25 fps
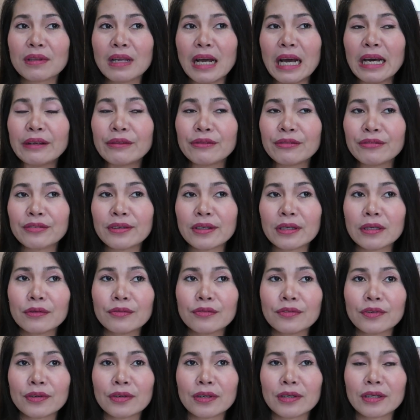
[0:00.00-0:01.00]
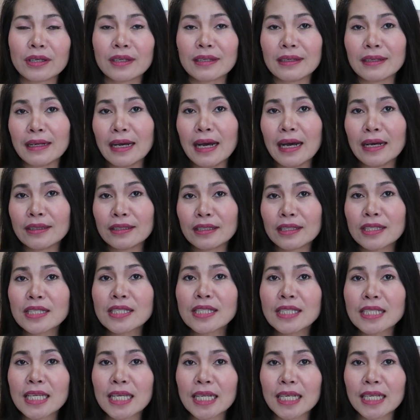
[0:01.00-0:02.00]
unfair for other
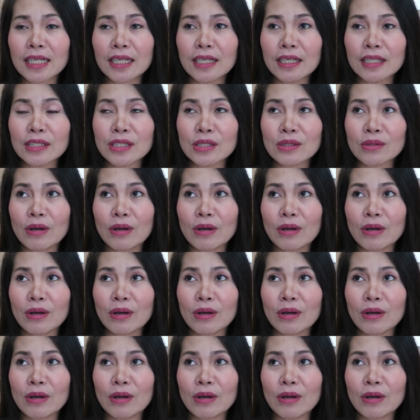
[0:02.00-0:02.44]
sellers,